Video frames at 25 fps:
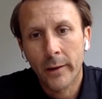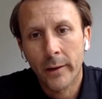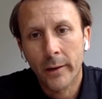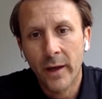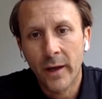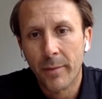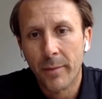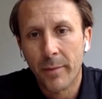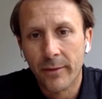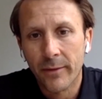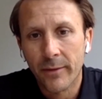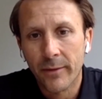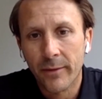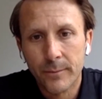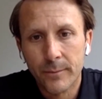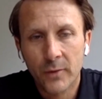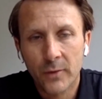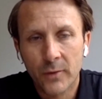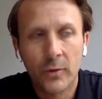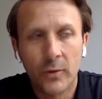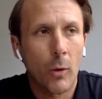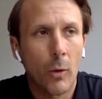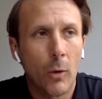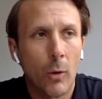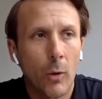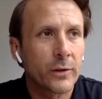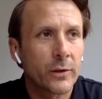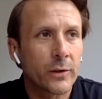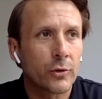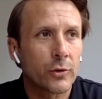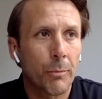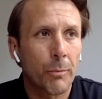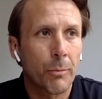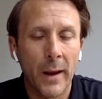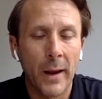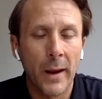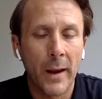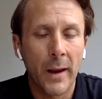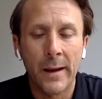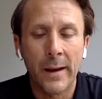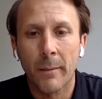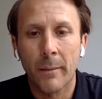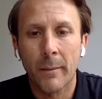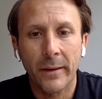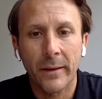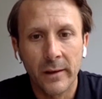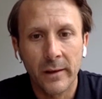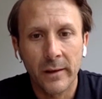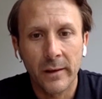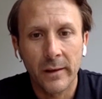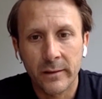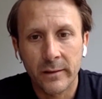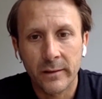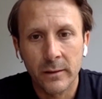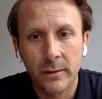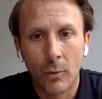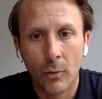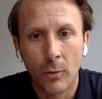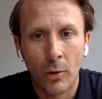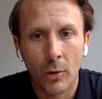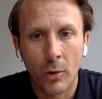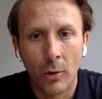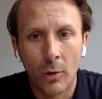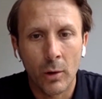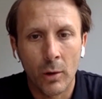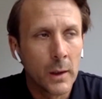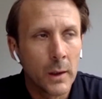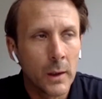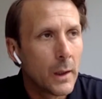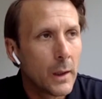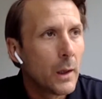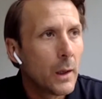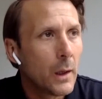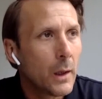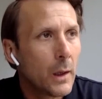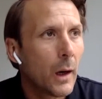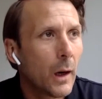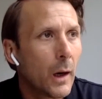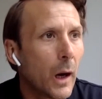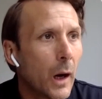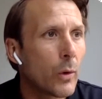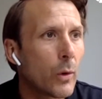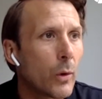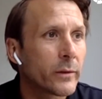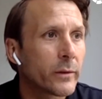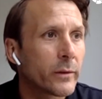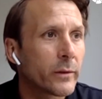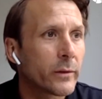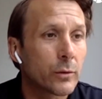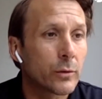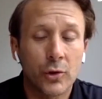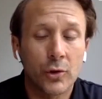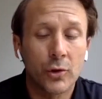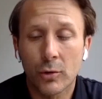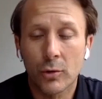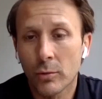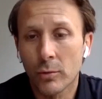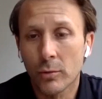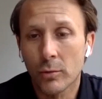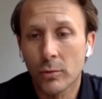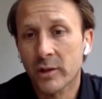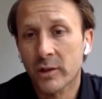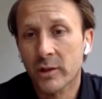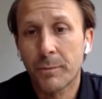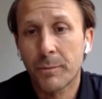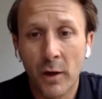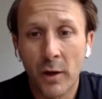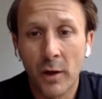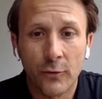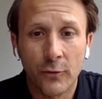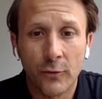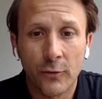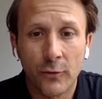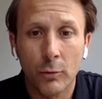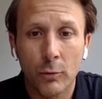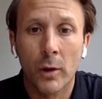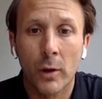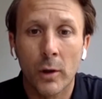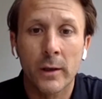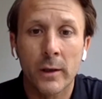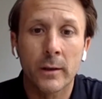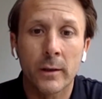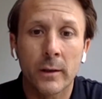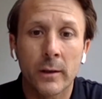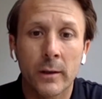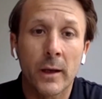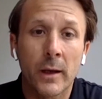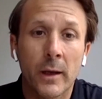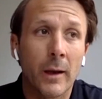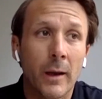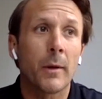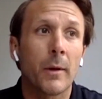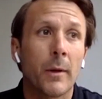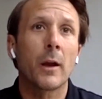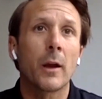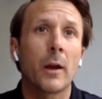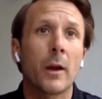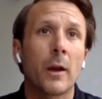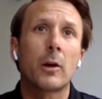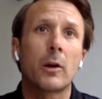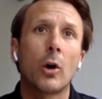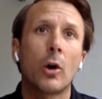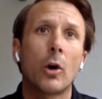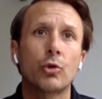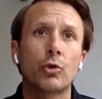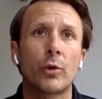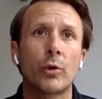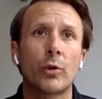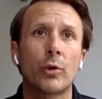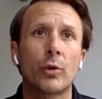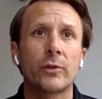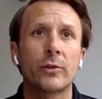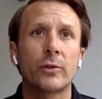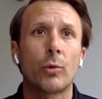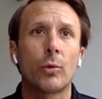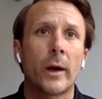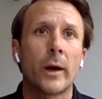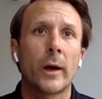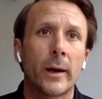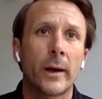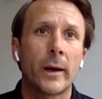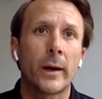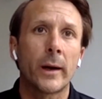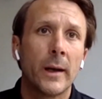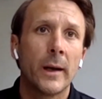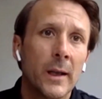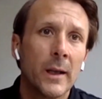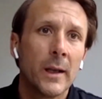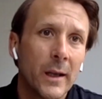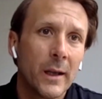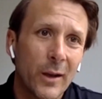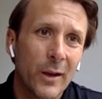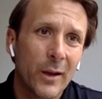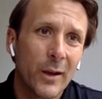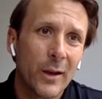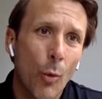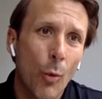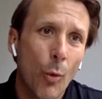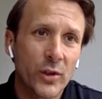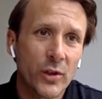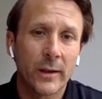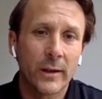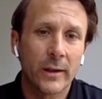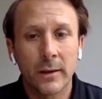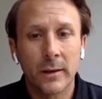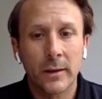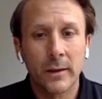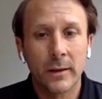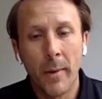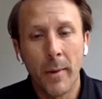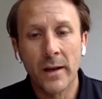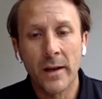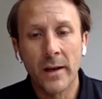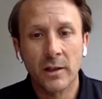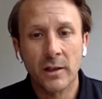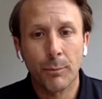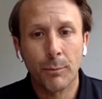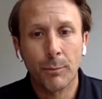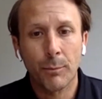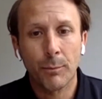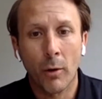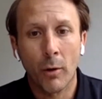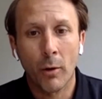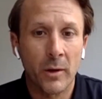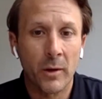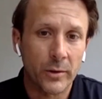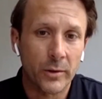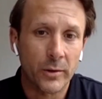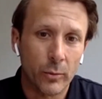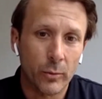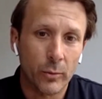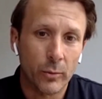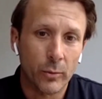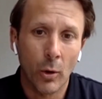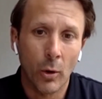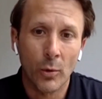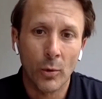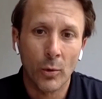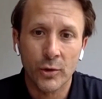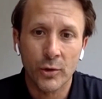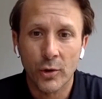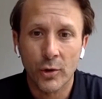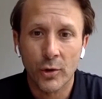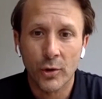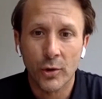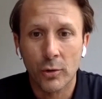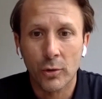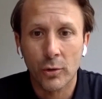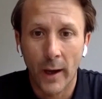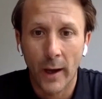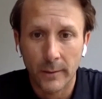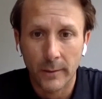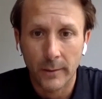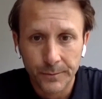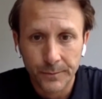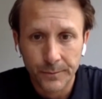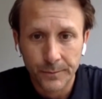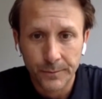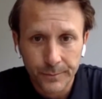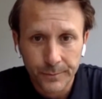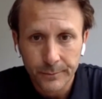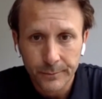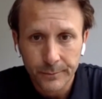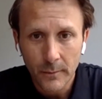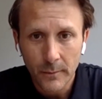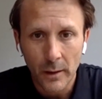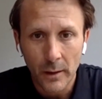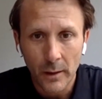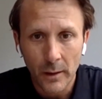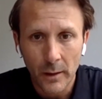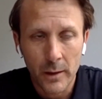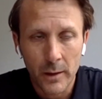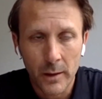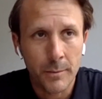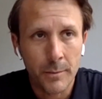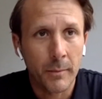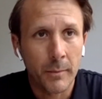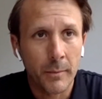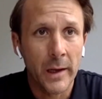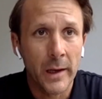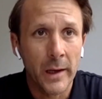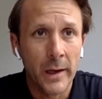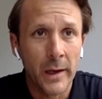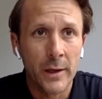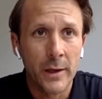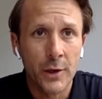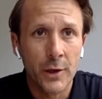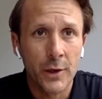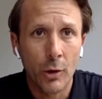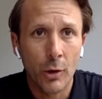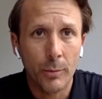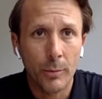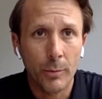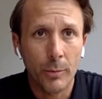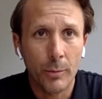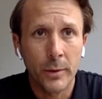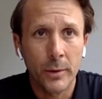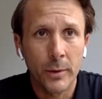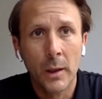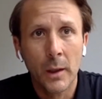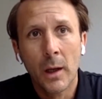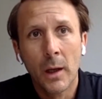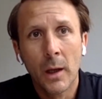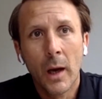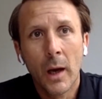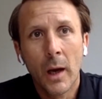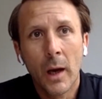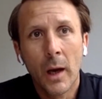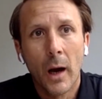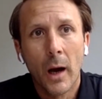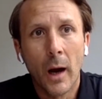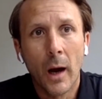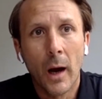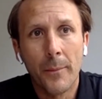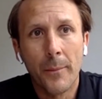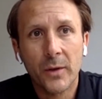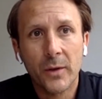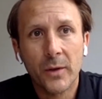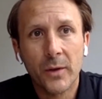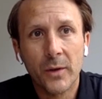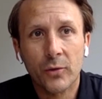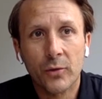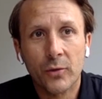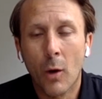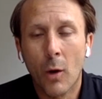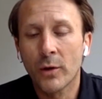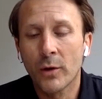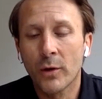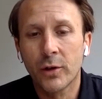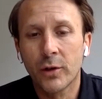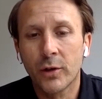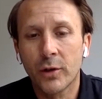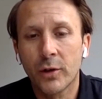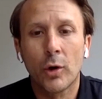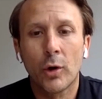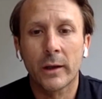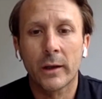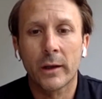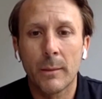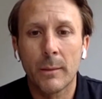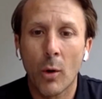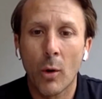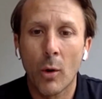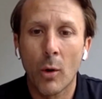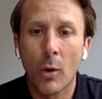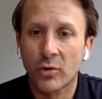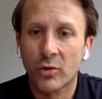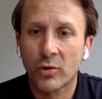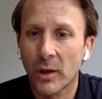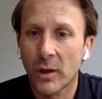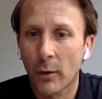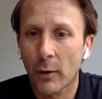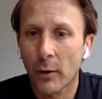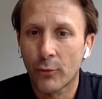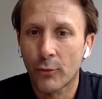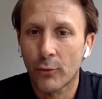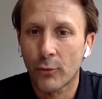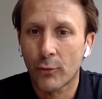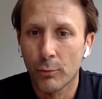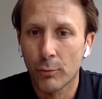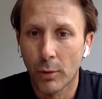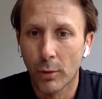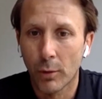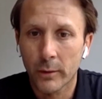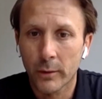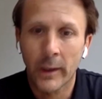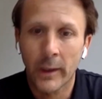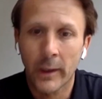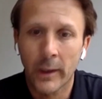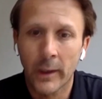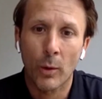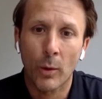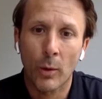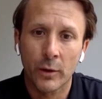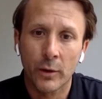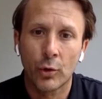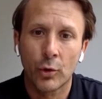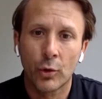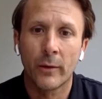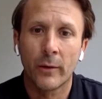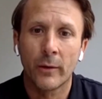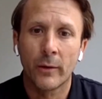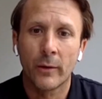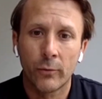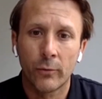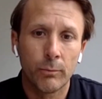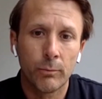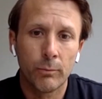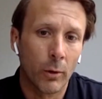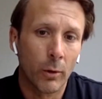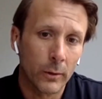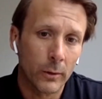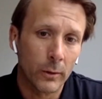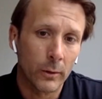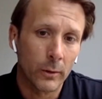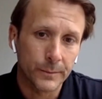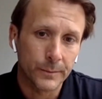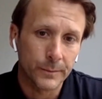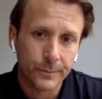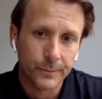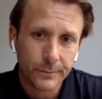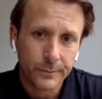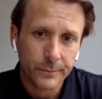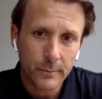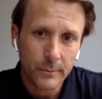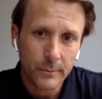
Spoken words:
depth. So I wanted to play in the best leagues in the world. I wanted to experience football in countries where it wasn't the main sport, because we always used to that, mainly in Europe. So I wanted to get the most out of football, and I wanted to give football